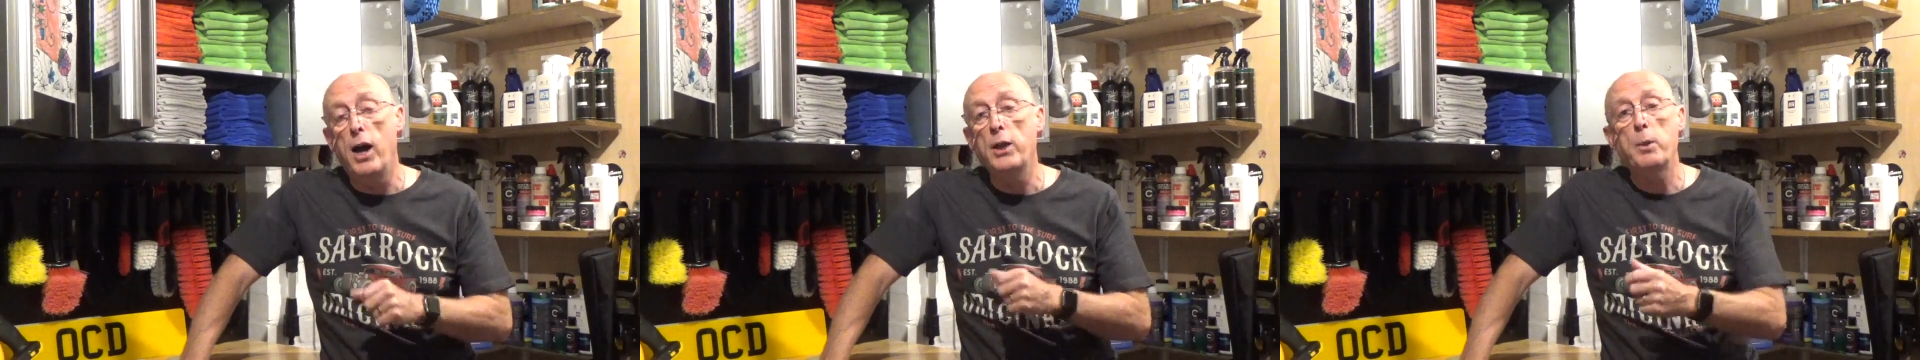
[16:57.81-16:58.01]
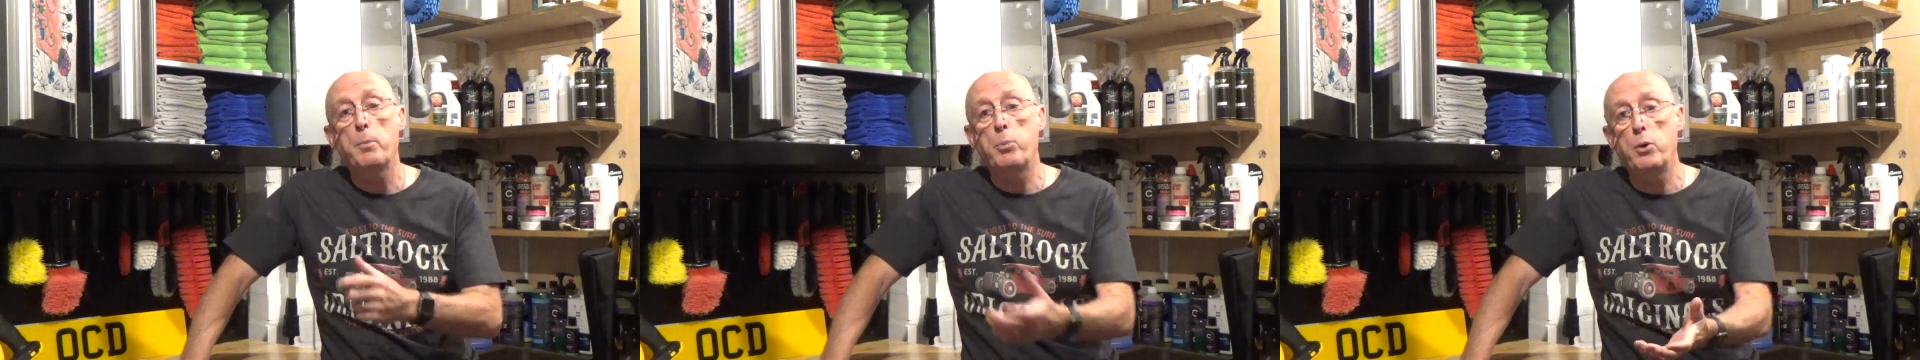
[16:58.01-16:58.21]

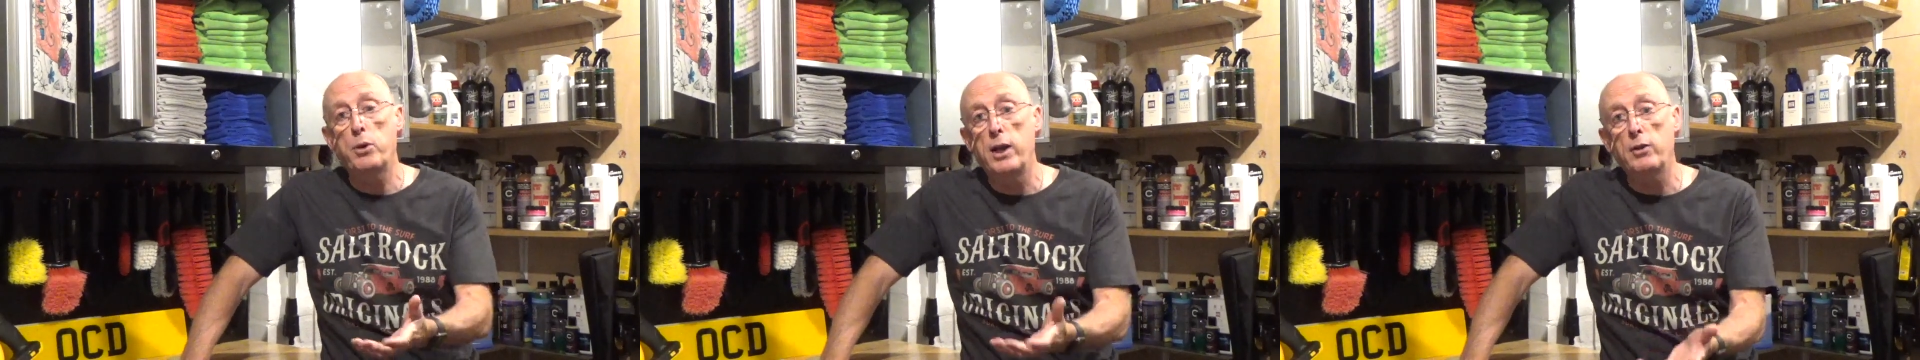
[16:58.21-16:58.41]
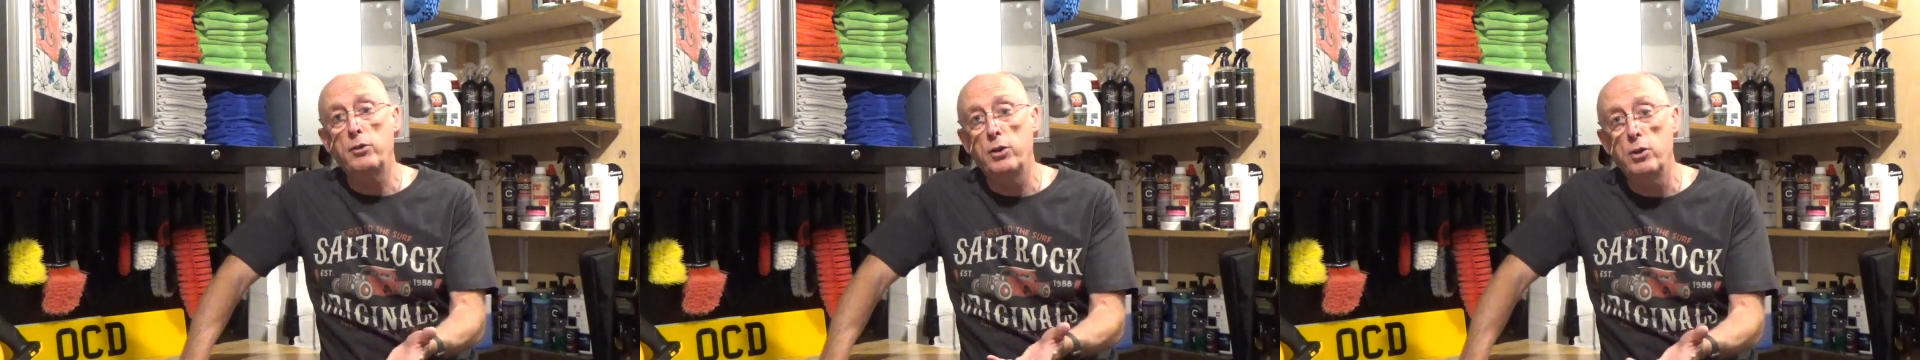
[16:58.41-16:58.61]
other
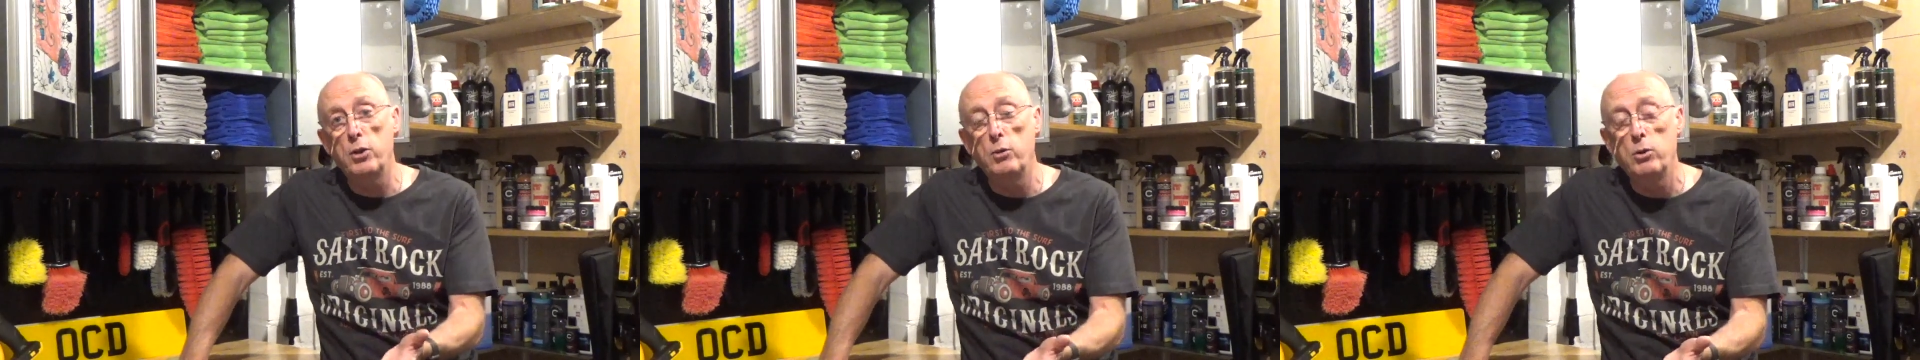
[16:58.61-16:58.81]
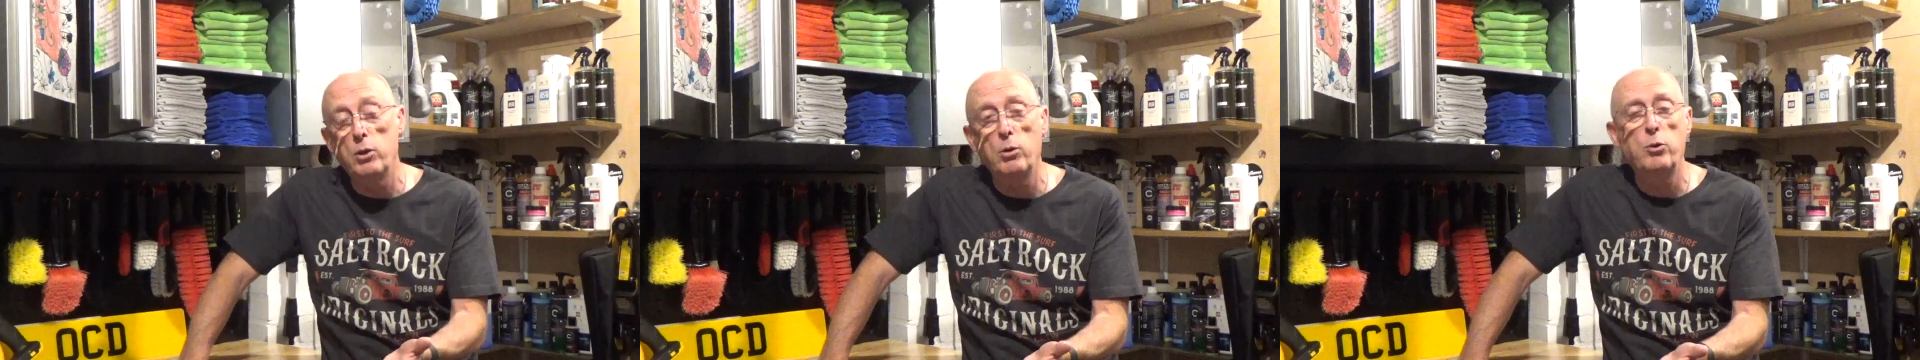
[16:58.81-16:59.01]
products that
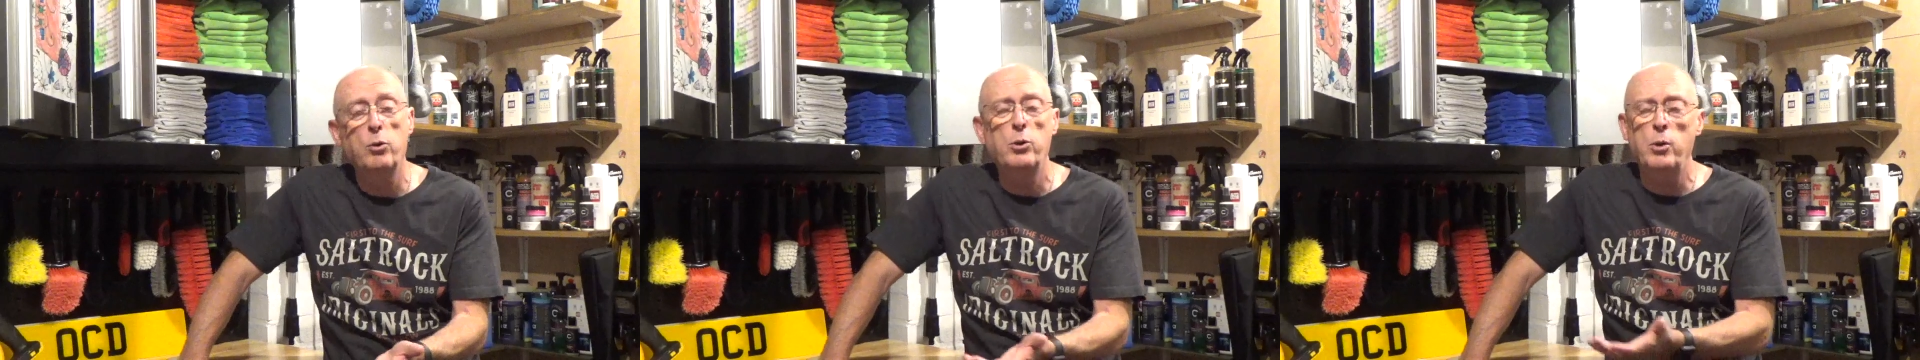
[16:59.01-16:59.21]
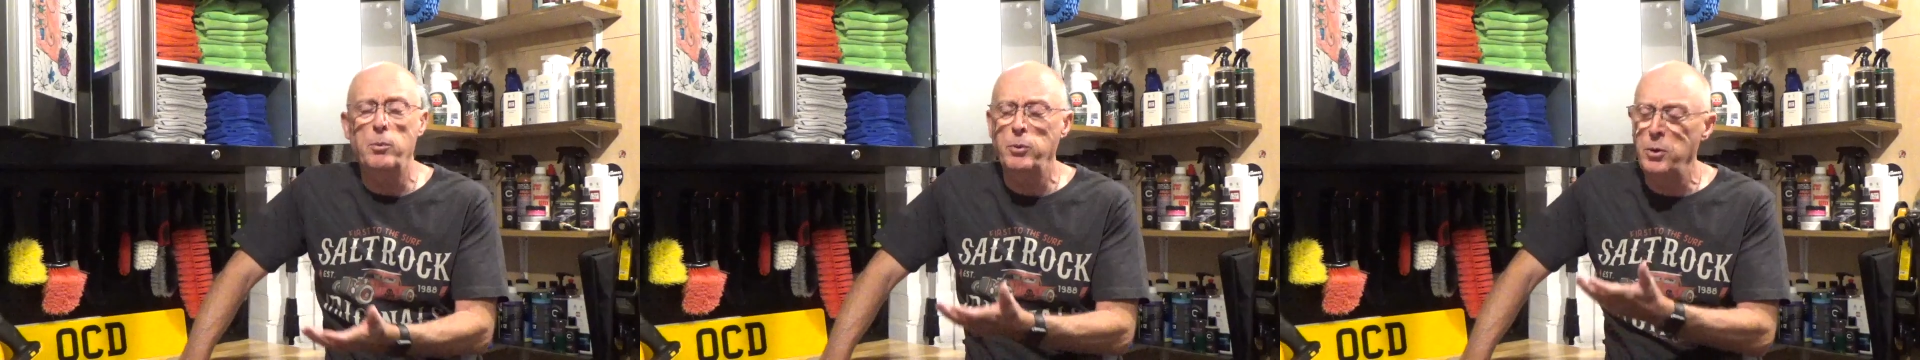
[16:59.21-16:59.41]
you use,
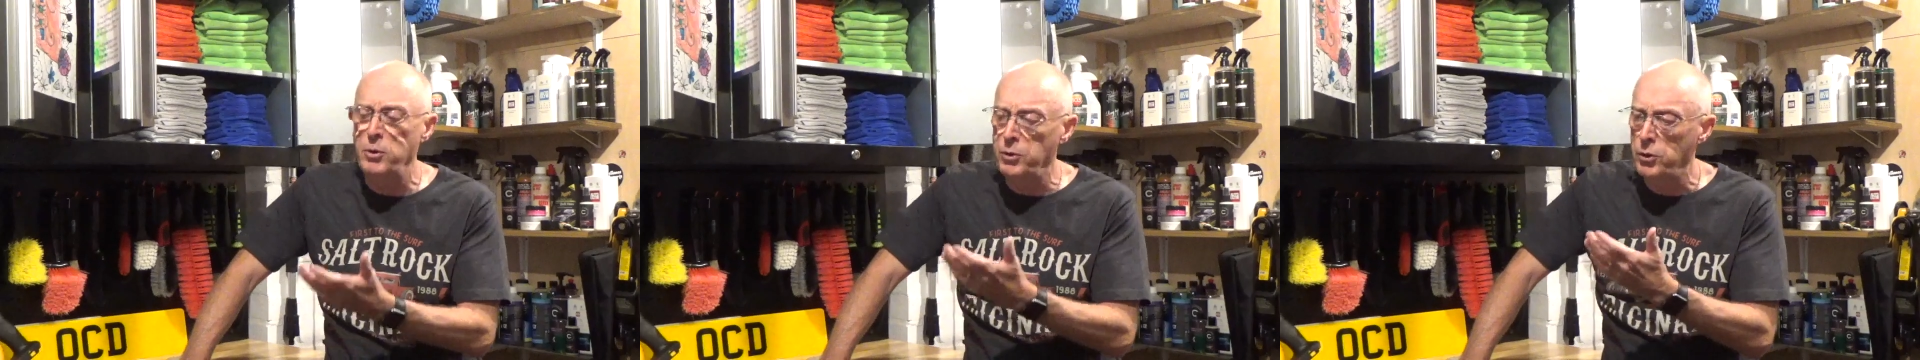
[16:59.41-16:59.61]
or not